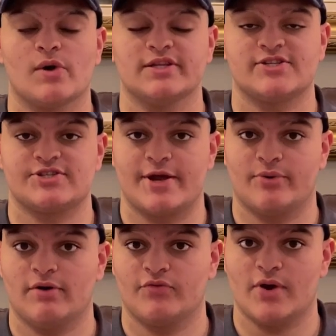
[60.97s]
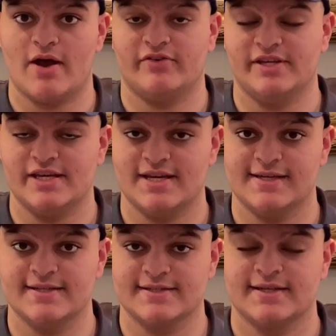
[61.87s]
what center of gravity
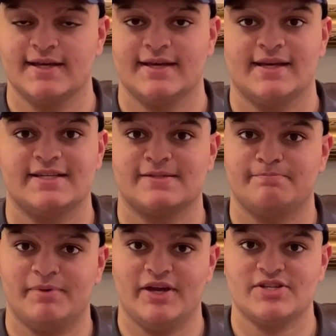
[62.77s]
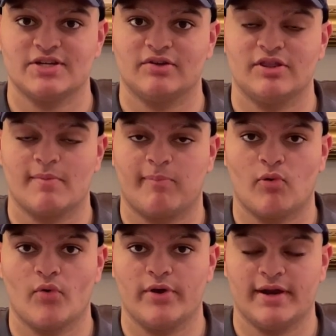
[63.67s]
is, it's basically the
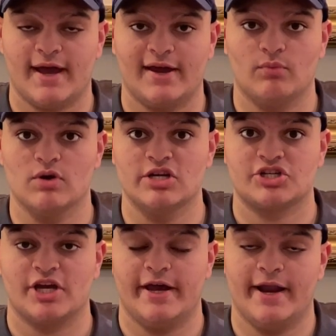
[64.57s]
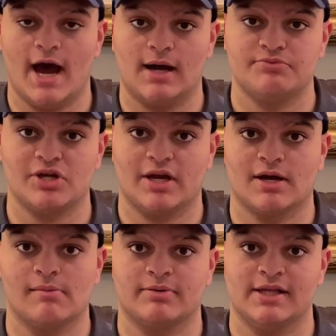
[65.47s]
point at which an object
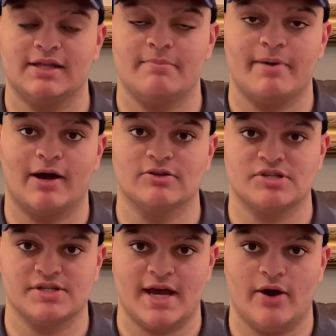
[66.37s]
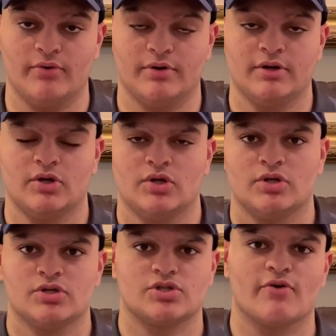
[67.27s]
completely balances out.
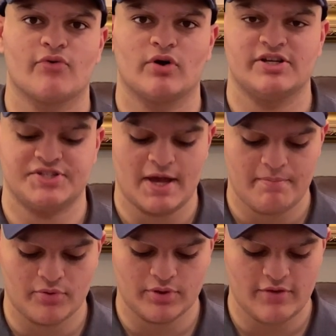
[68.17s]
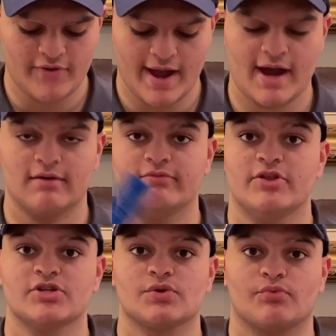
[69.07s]
So for example, if I have
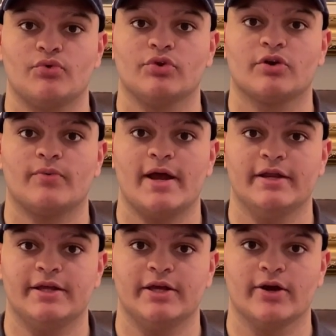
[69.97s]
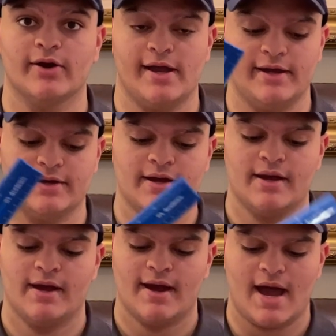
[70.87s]
this ruler right here and
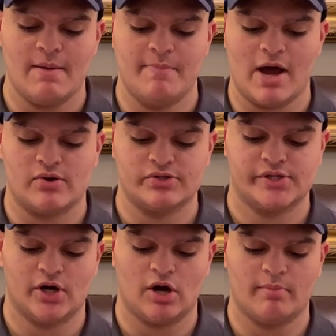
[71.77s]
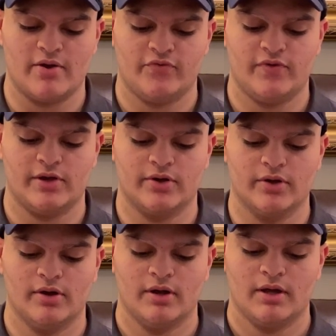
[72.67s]
I balance it on my finger,